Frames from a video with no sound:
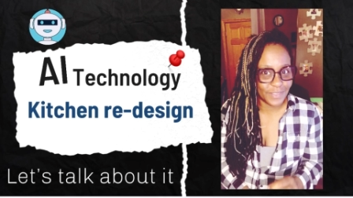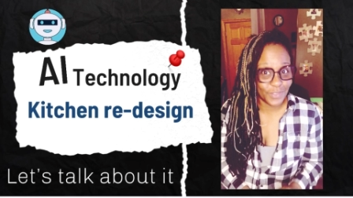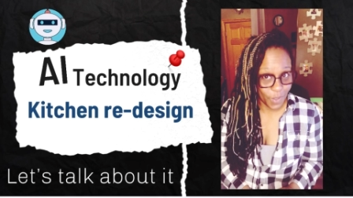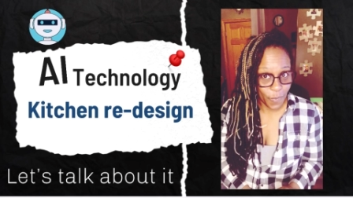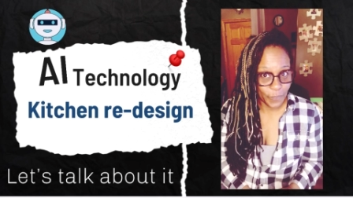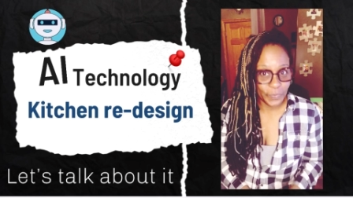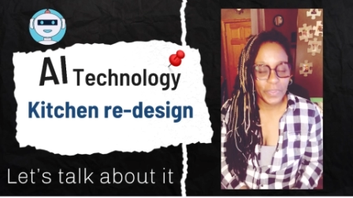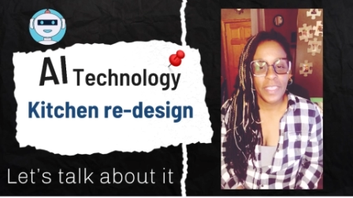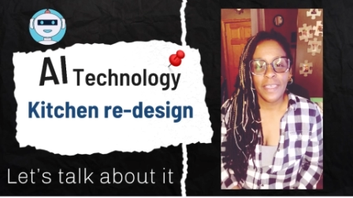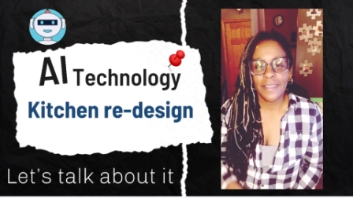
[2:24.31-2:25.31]
So
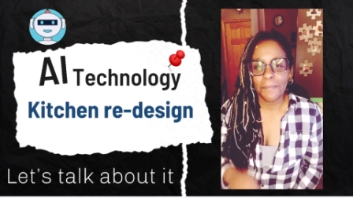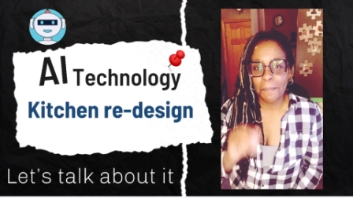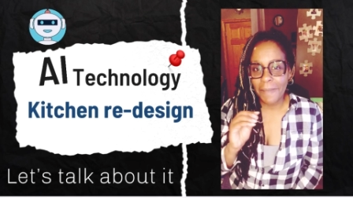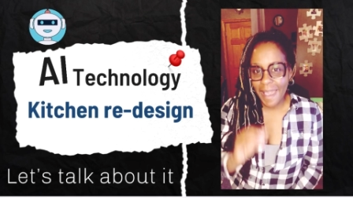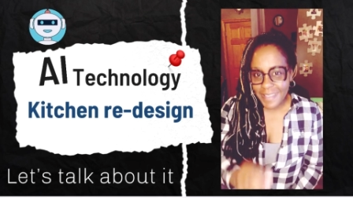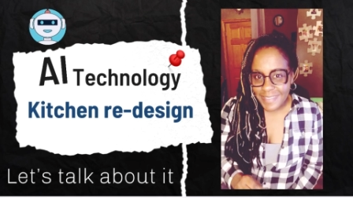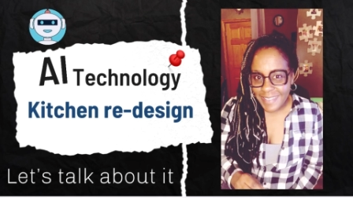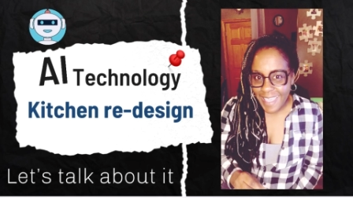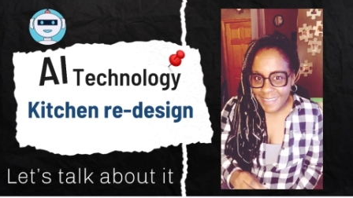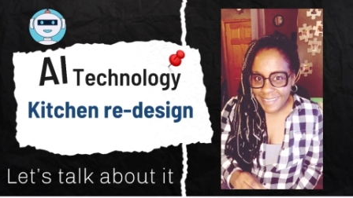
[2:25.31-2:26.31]
my
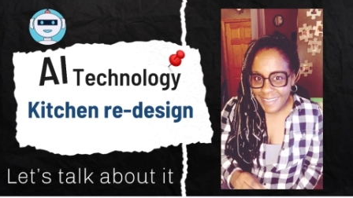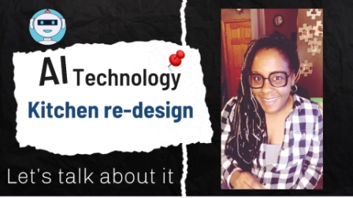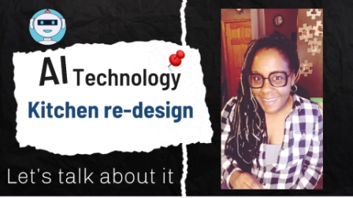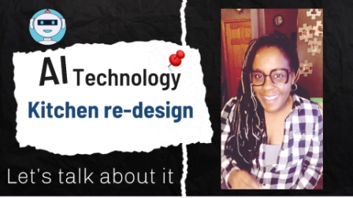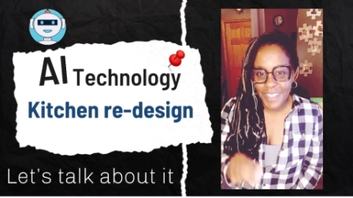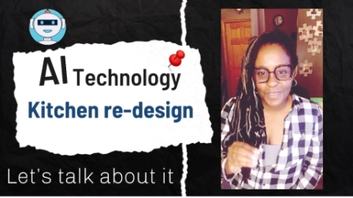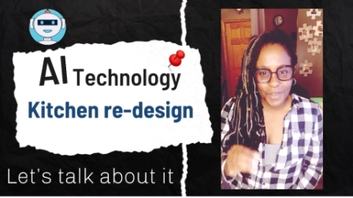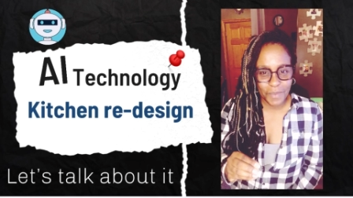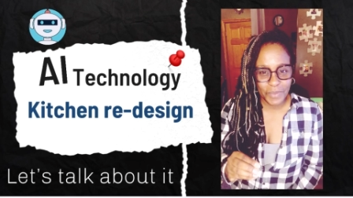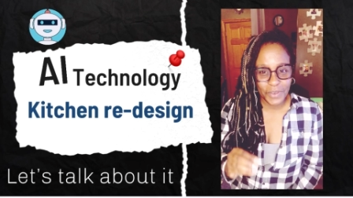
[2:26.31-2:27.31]
selection is
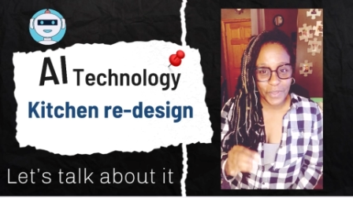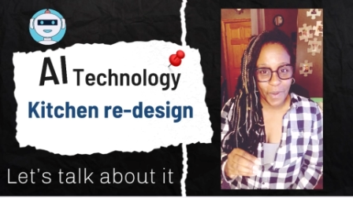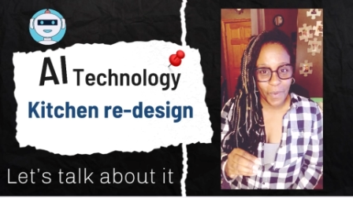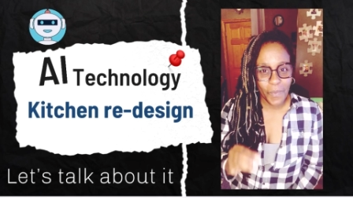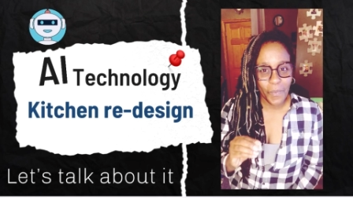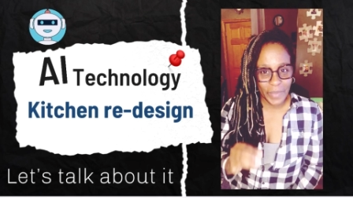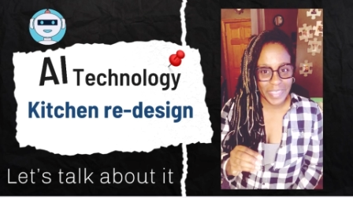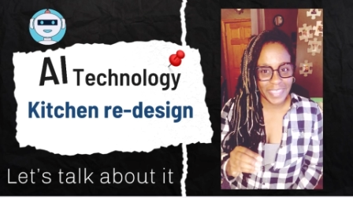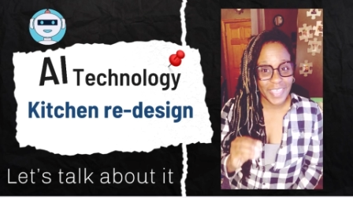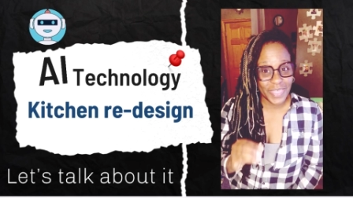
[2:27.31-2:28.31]
going to be to go with
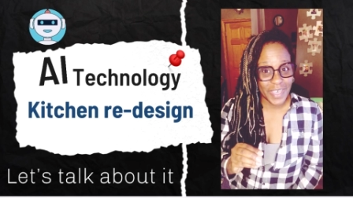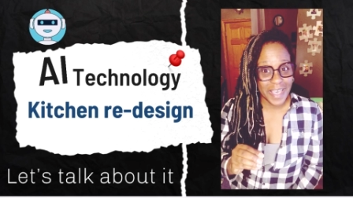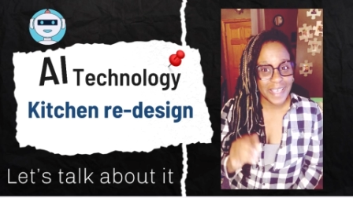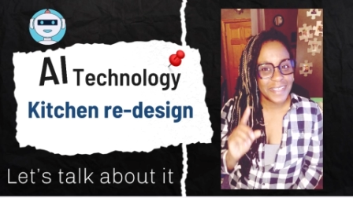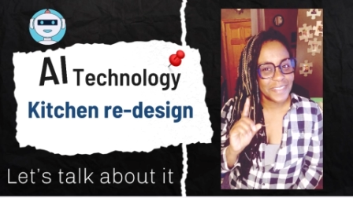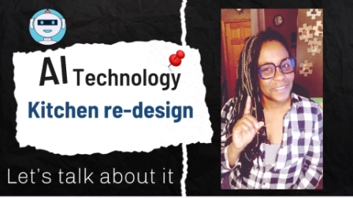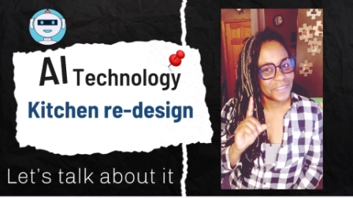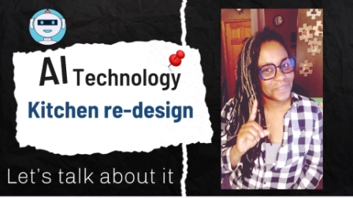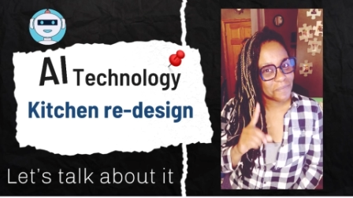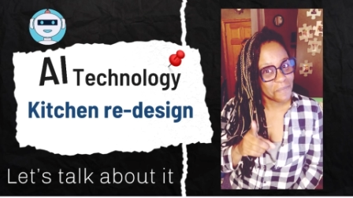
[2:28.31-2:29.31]
the
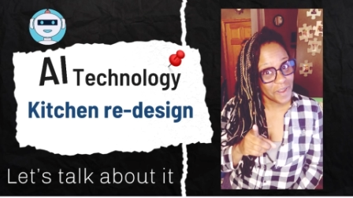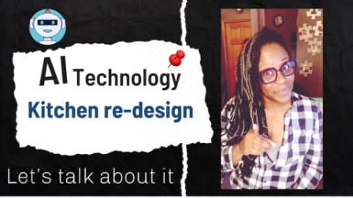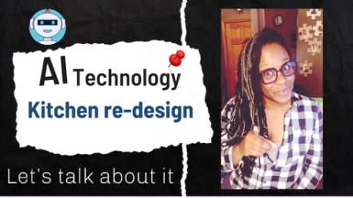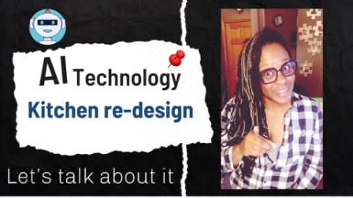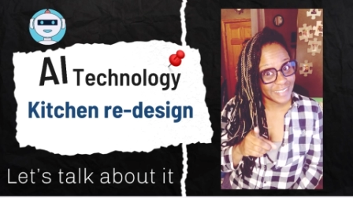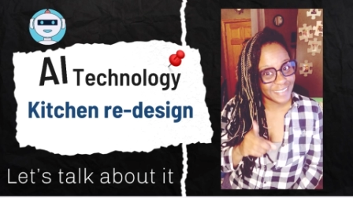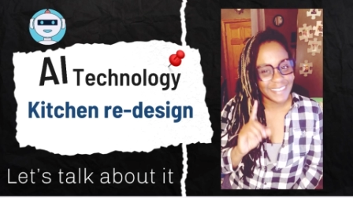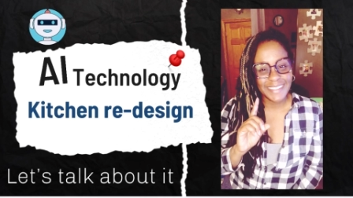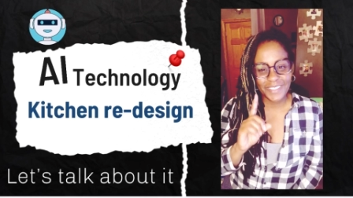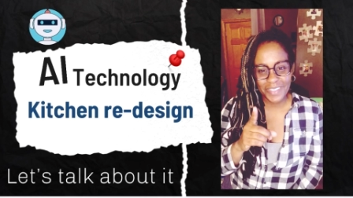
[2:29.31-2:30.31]
smart fridge.
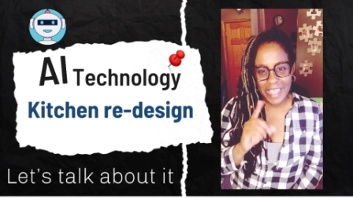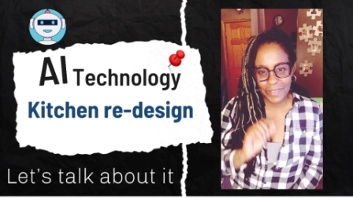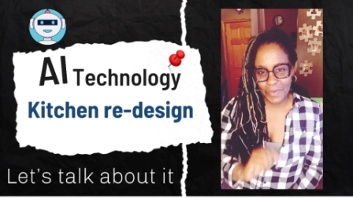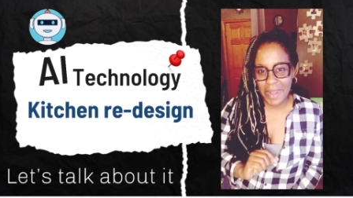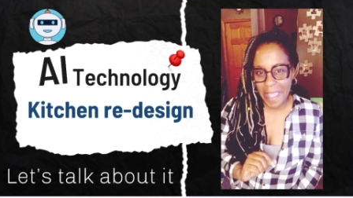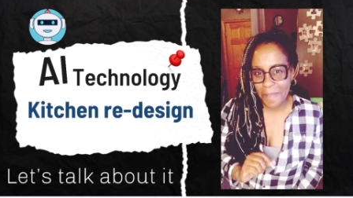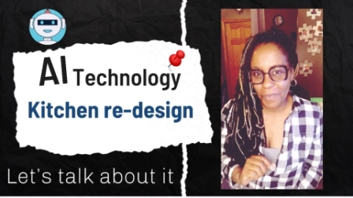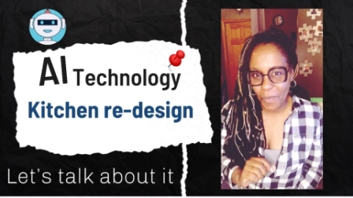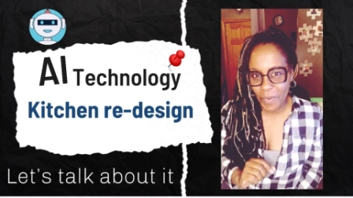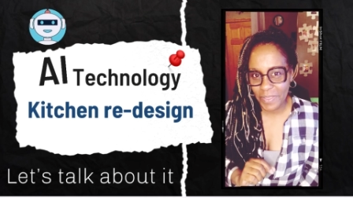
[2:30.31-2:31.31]
So that's what I am going